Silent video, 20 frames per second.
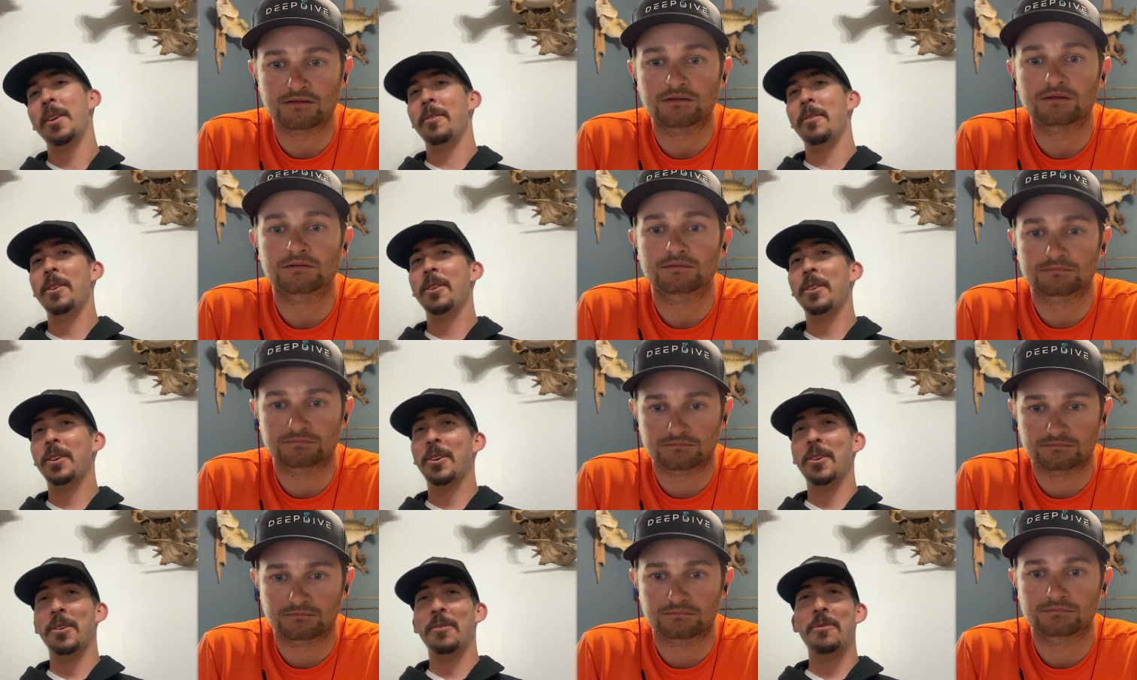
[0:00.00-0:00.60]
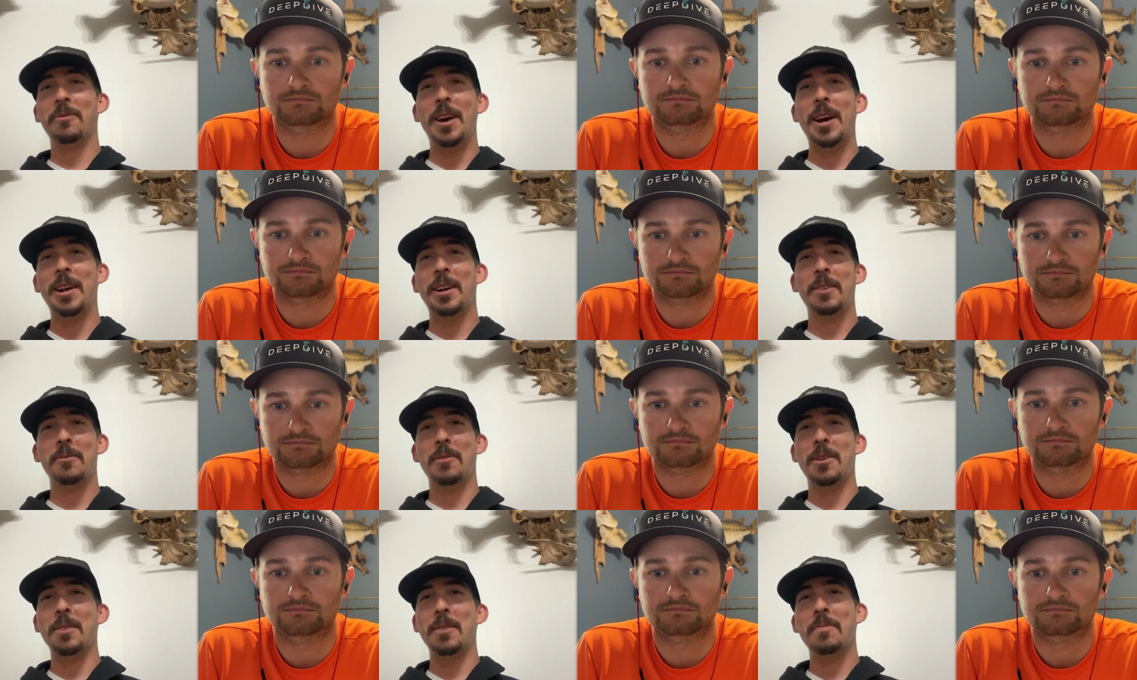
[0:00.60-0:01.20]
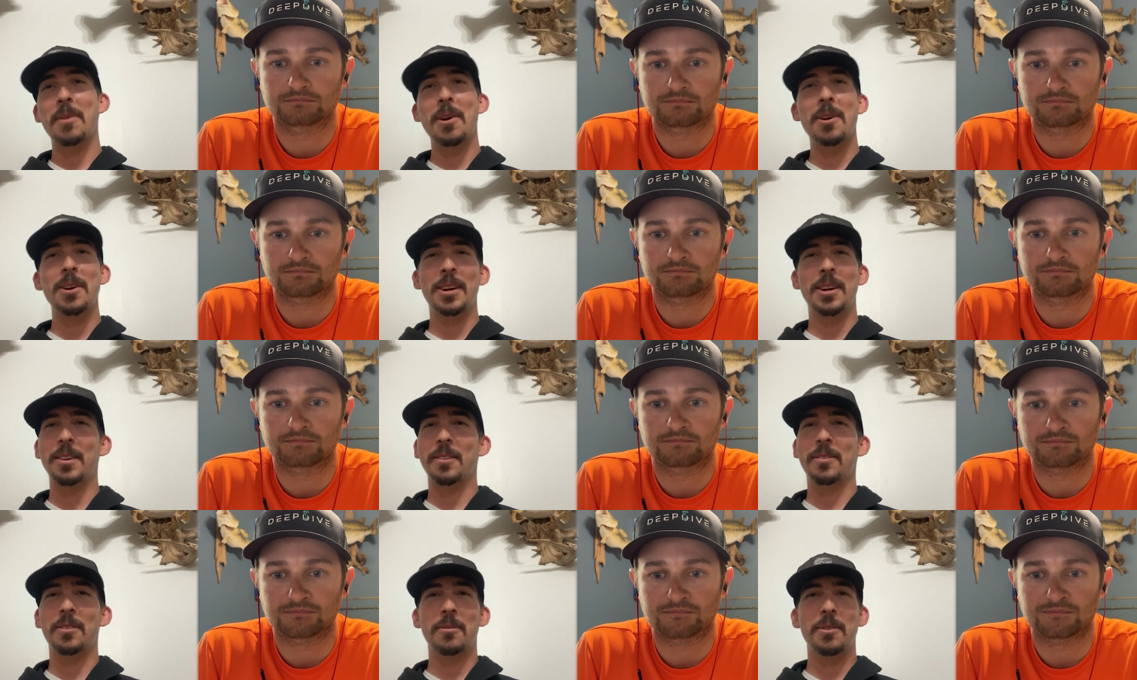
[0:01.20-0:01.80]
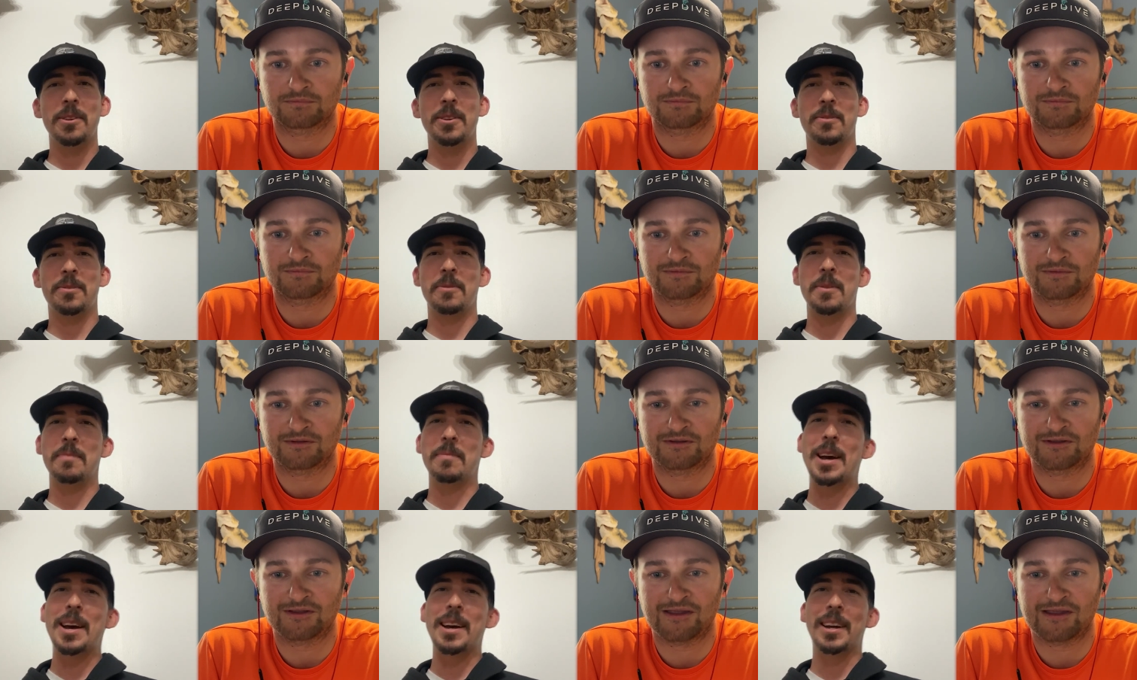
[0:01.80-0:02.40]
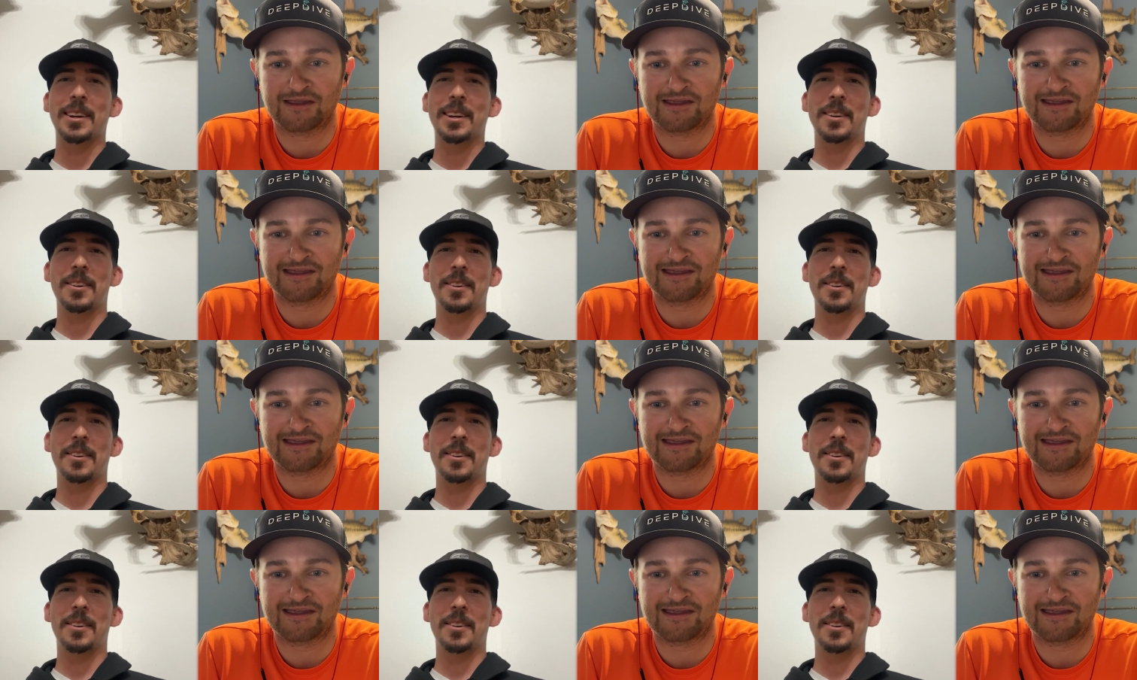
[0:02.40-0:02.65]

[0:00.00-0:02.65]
Speaker 1: really couldn't find anywhere to park it, so we just went back.